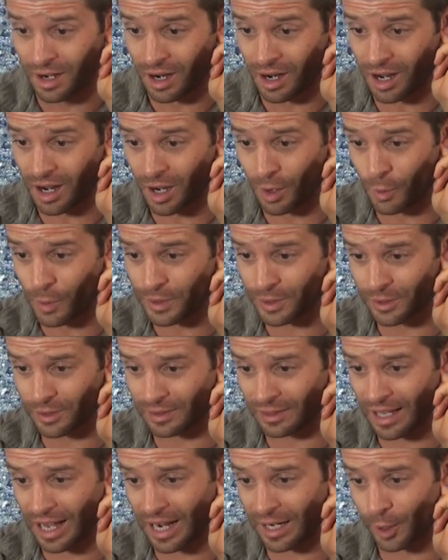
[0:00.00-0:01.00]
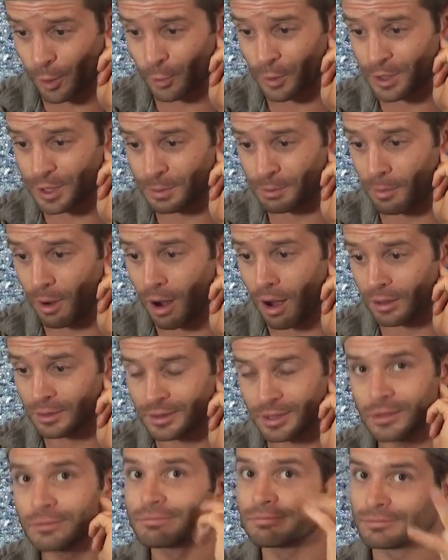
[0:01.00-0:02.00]
Winter lager, rich
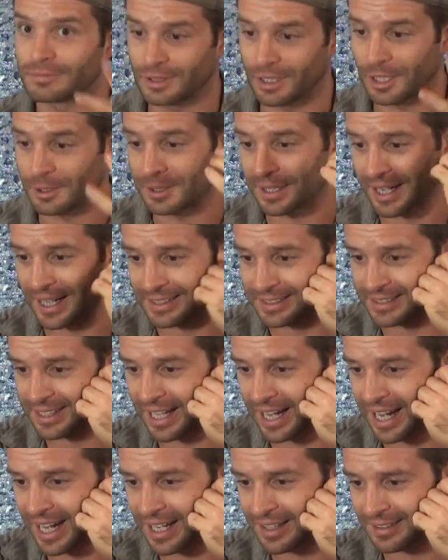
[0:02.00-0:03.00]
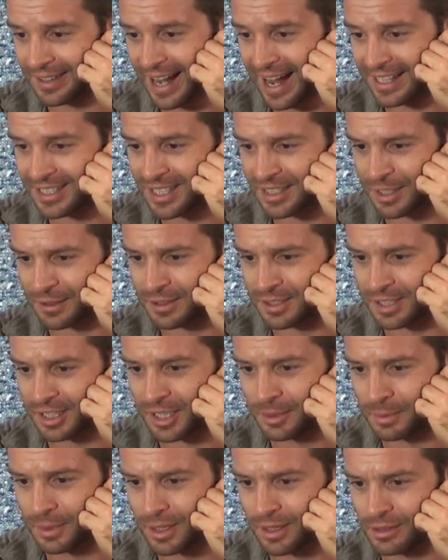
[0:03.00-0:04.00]
malt. All right, we got that. Accents of
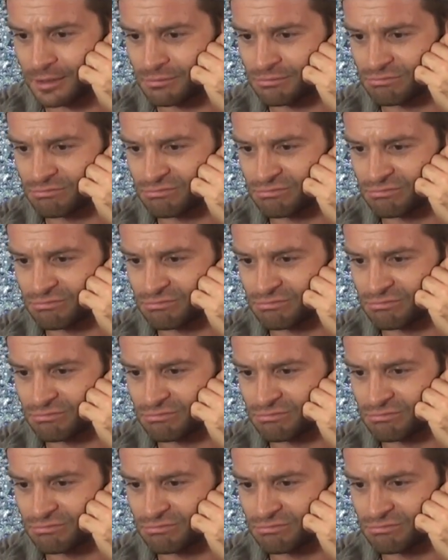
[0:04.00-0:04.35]
cinnamon,